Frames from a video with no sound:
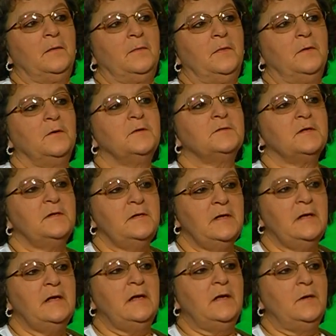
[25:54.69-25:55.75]
There is a
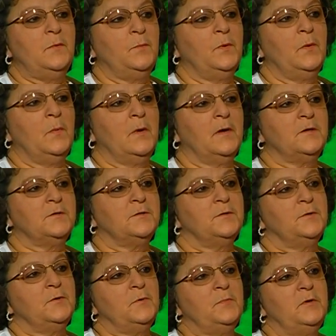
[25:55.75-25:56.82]
need. We want
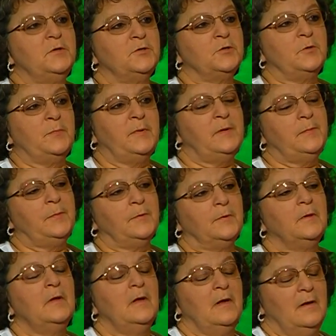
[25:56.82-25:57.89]
to be sure
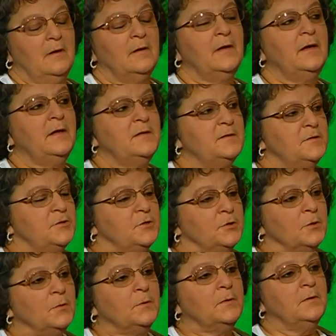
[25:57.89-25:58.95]
people, ladies and
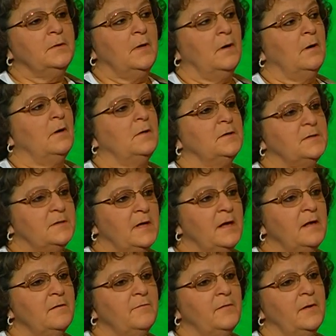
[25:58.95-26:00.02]
children, are
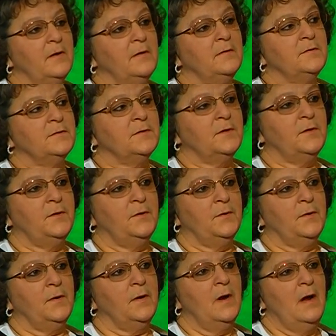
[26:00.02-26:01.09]
safe and
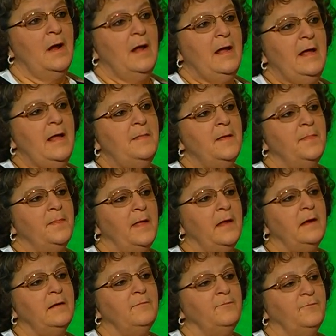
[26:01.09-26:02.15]
secure, and that
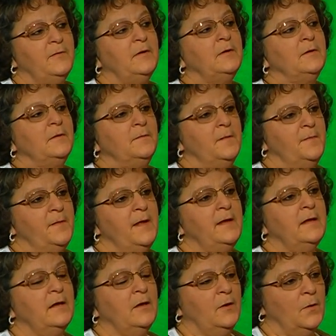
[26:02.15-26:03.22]
they feel that they
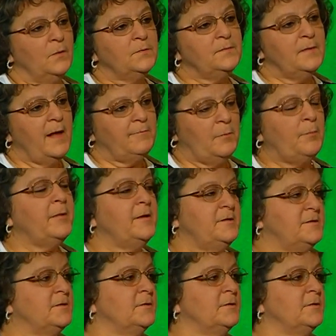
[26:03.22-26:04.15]
can go, they have a place to